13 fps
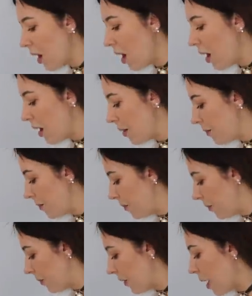
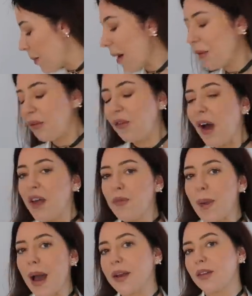um, about
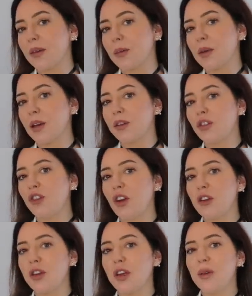five bags I'm going to
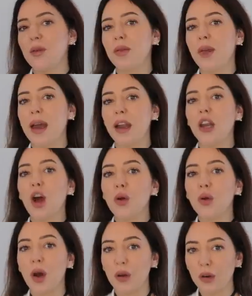show you. They're
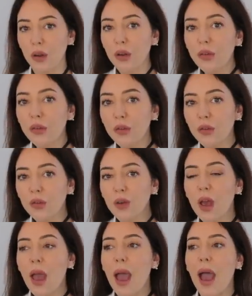logo-less
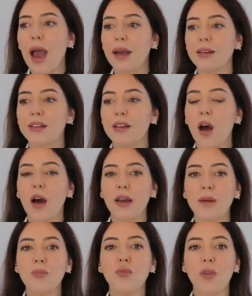and
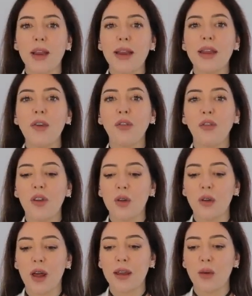I really
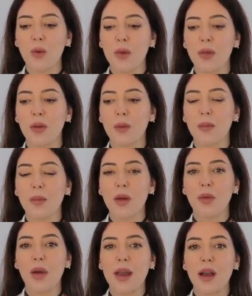feel like with them,
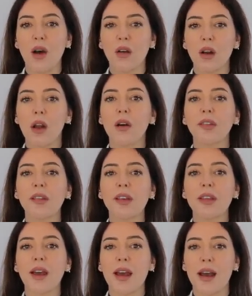they are
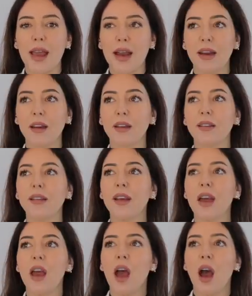classy, they're elegant.
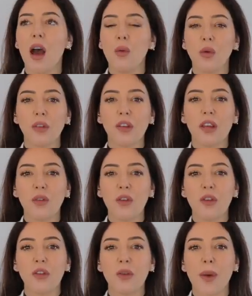I want to give
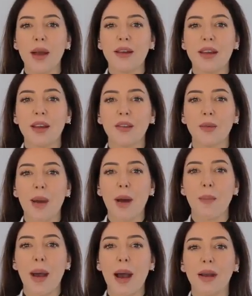you some ideas
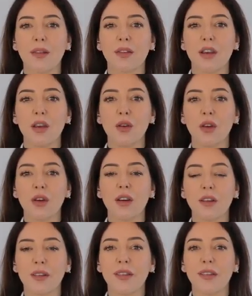about bags that you could
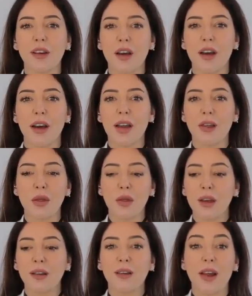consider,
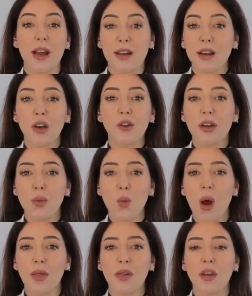things, including
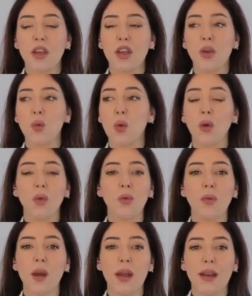one that you will,
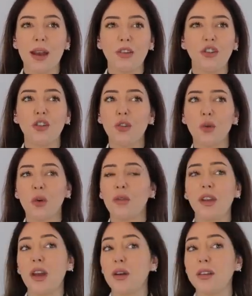unless you saw a
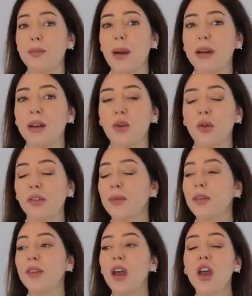video I did back at
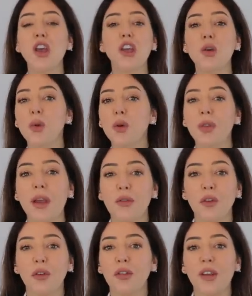Christmas, you will
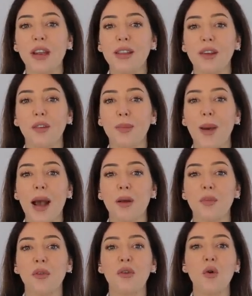never have seen this
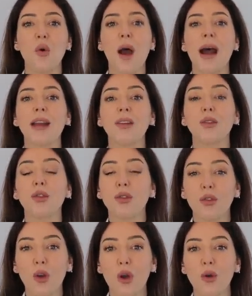bag before and it's
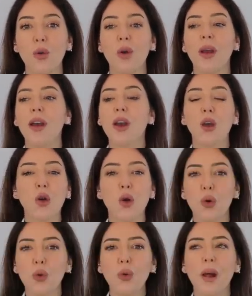so
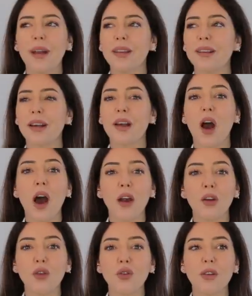cool and it's like
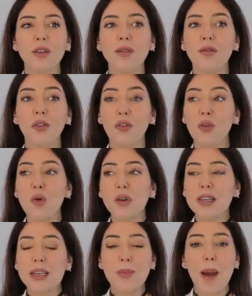
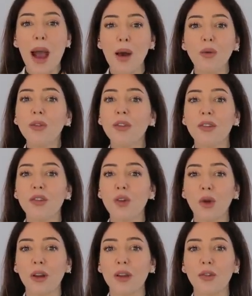140 pounds it's
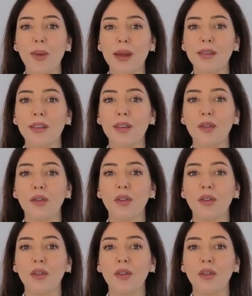not expensive